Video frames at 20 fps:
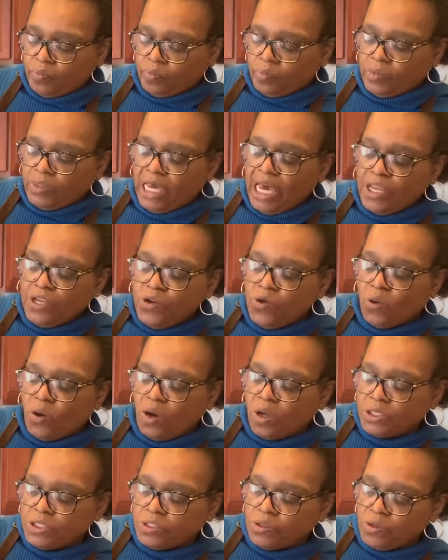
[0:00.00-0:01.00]
And you
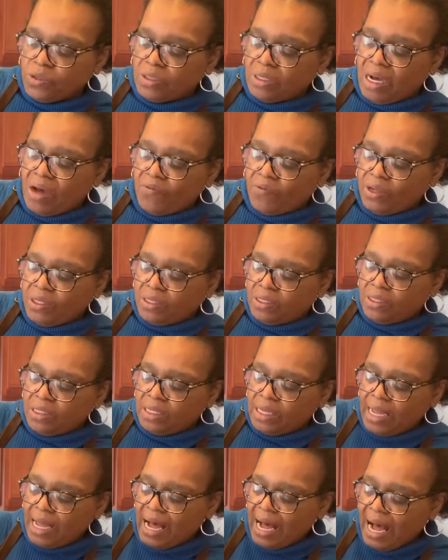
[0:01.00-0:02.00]
also govern
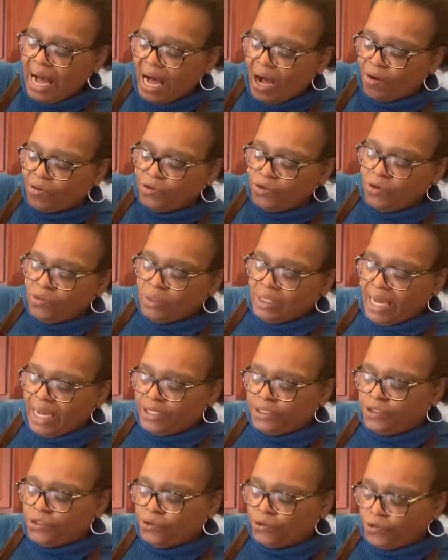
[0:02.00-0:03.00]
how you
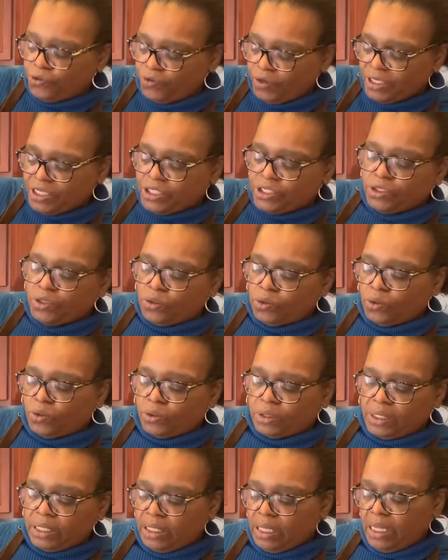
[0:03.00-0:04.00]
like your grits to
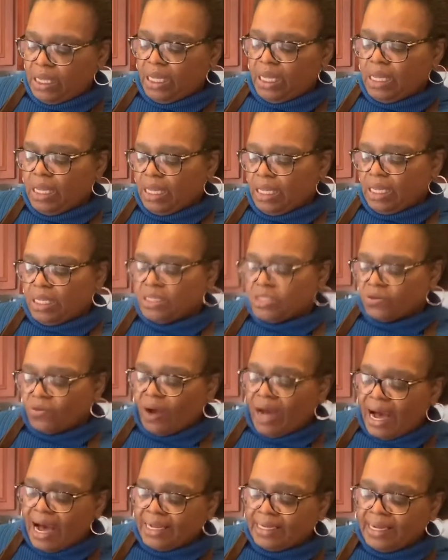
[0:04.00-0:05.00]
look. So
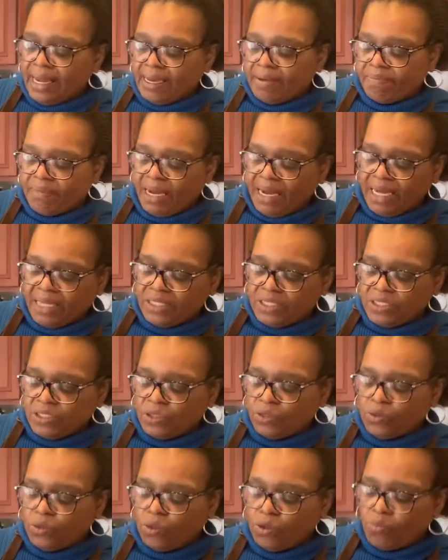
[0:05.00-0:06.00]
I like mine to
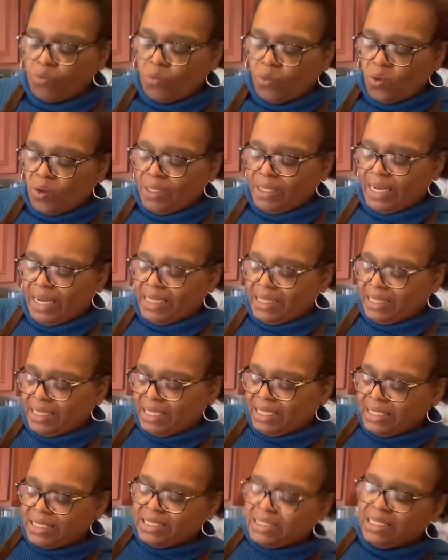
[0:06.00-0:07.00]
look more like
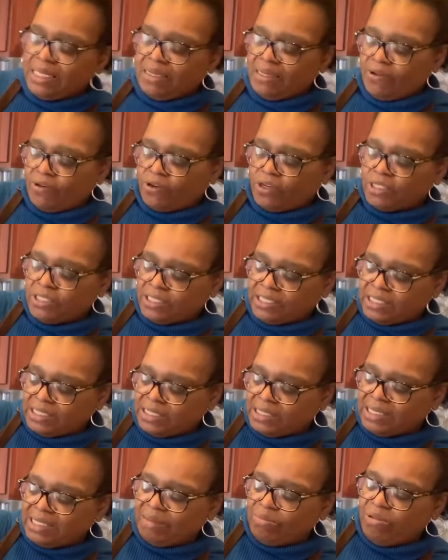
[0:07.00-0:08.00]
this than the
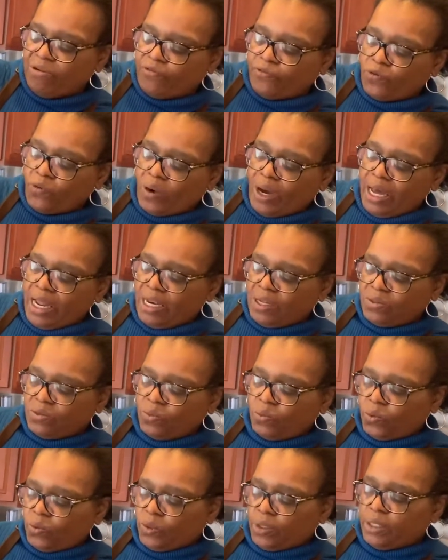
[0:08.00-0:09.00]
consistency before I added the
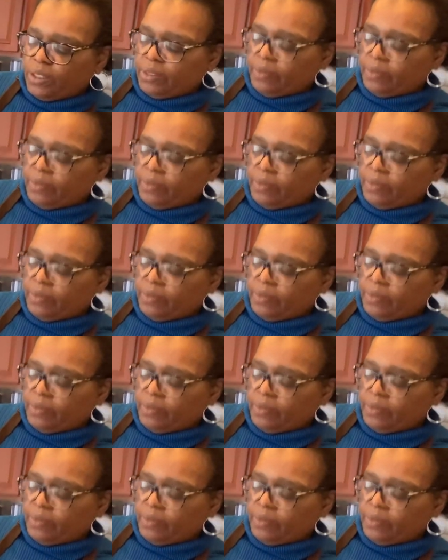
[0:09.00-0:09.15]
water.